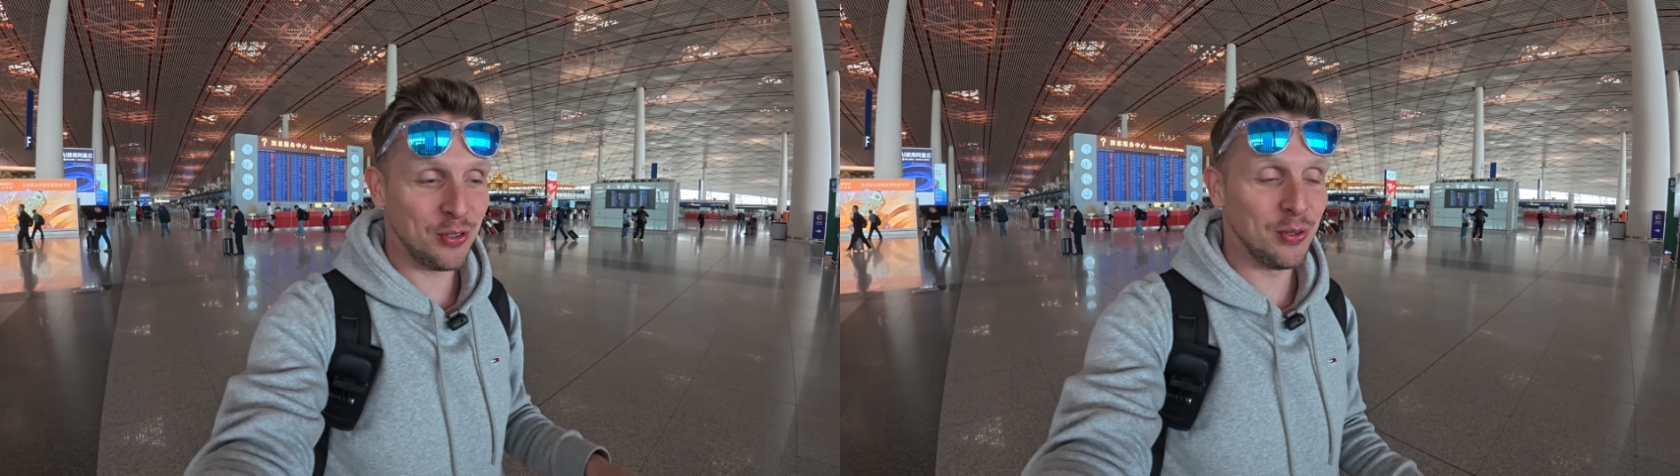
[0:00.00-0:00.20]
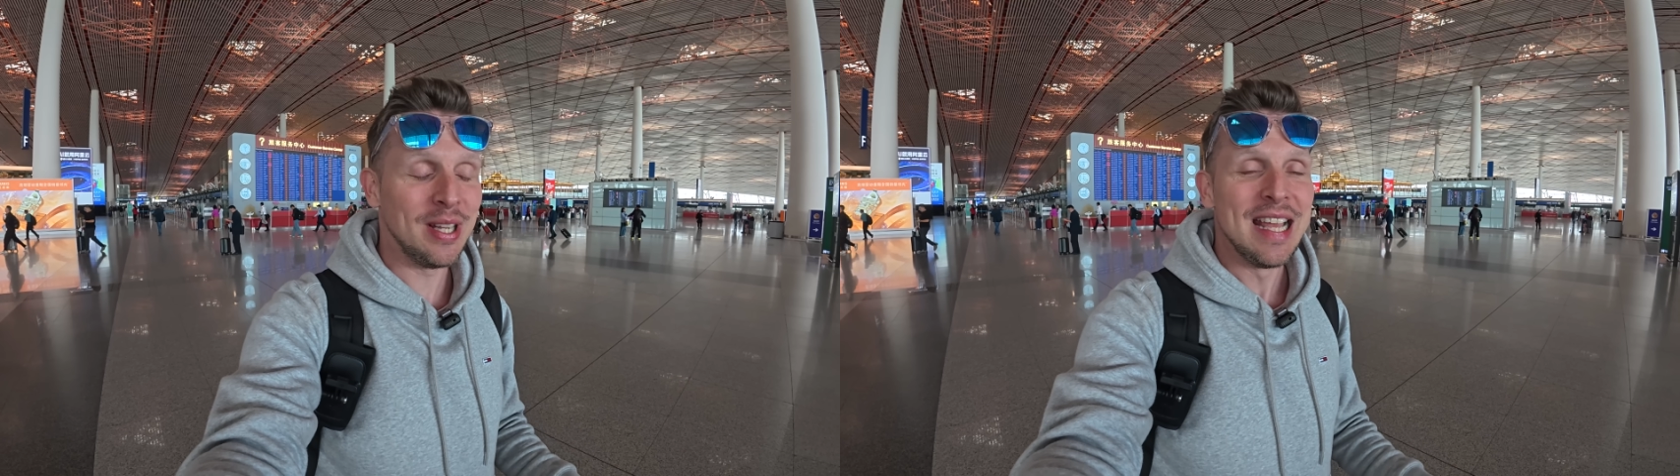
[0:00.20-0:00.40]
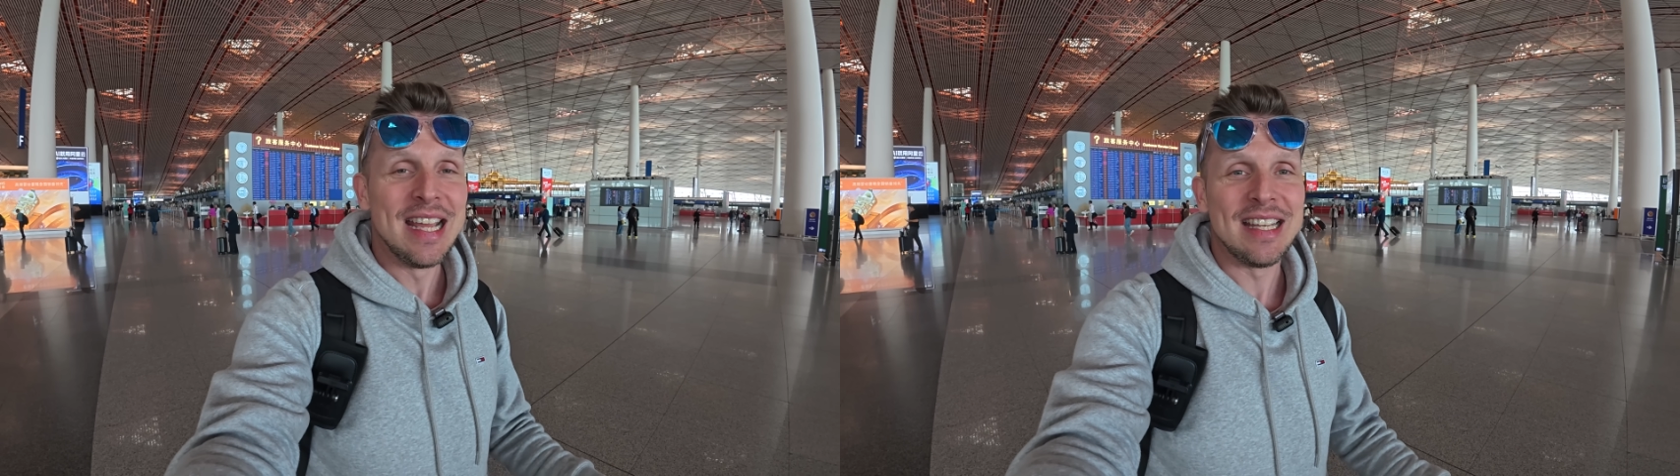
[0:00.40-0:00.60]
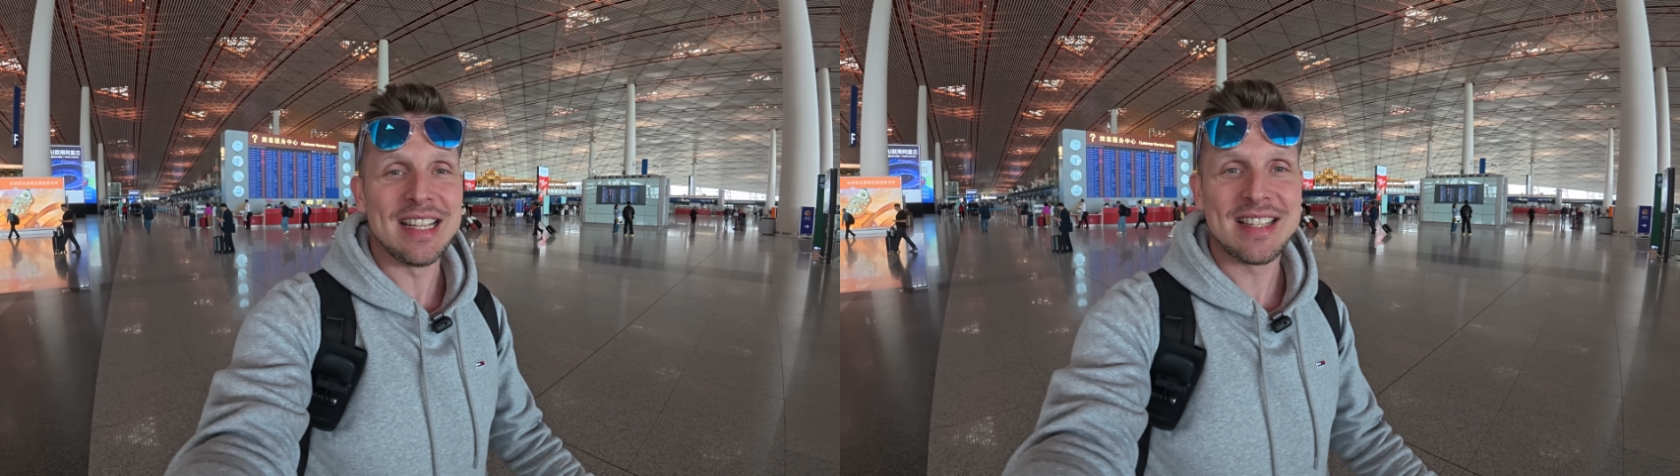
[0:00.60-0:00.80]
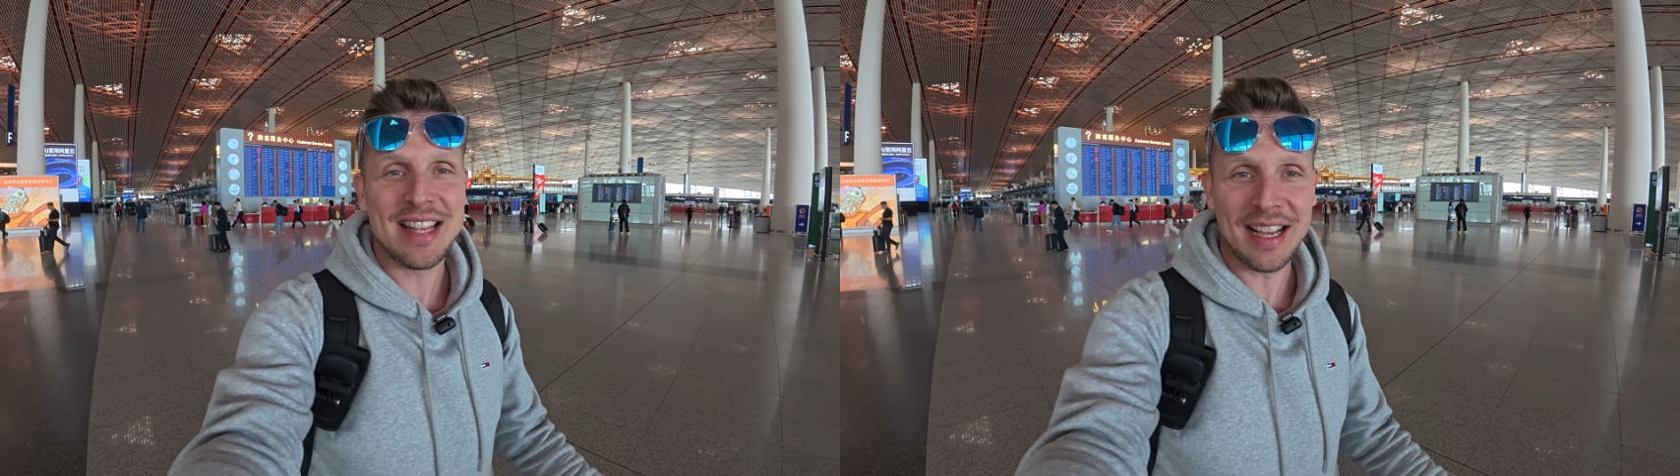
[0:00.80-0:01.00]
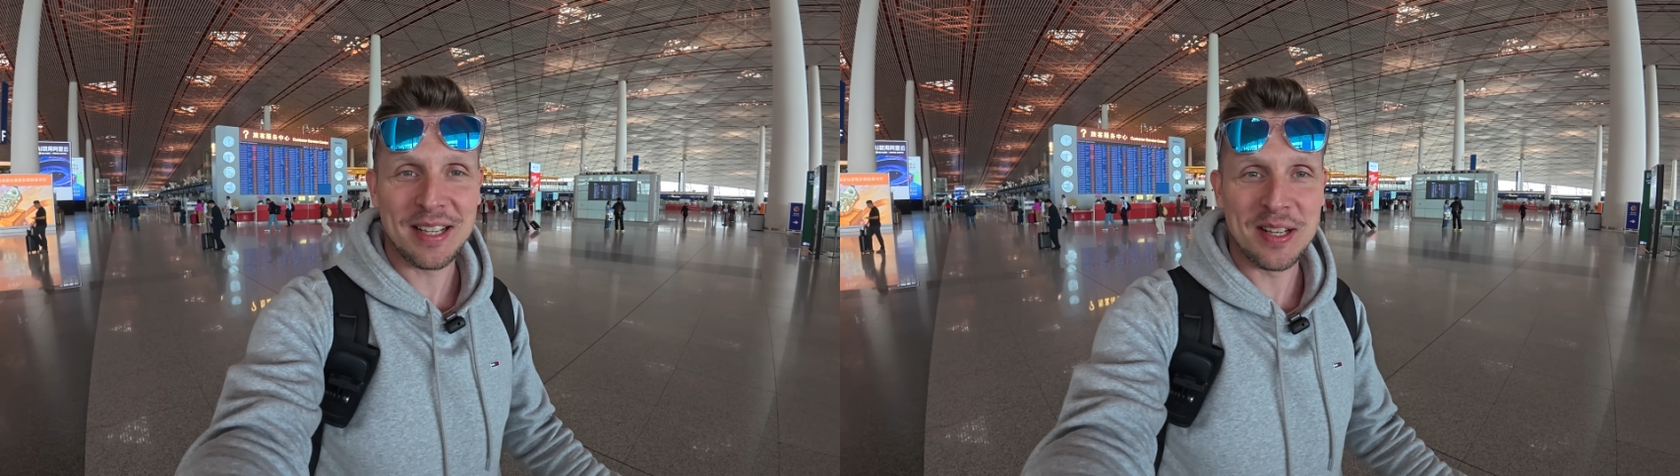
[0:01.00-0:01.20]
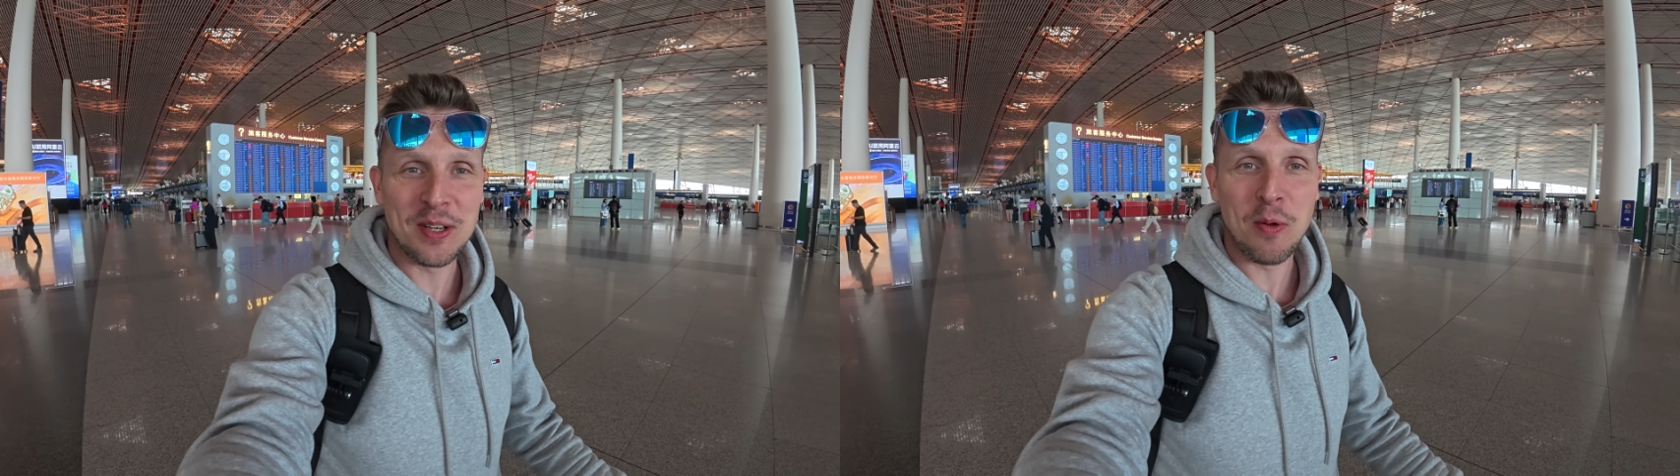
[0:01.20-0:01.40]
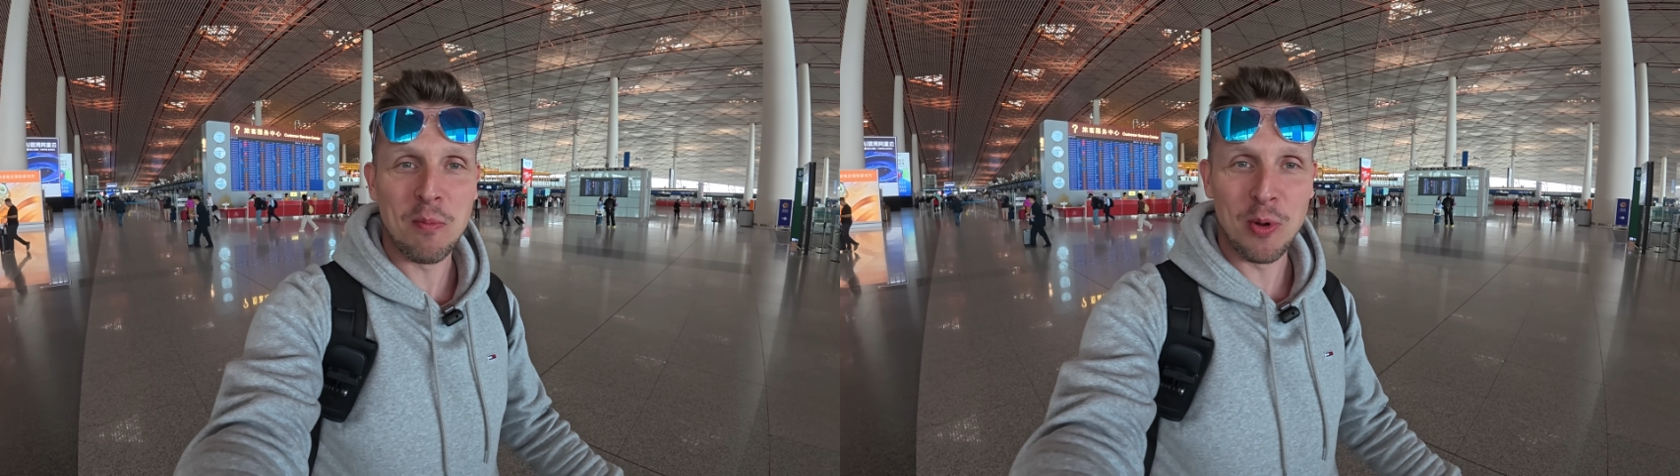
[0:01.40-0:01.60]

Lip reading: to the second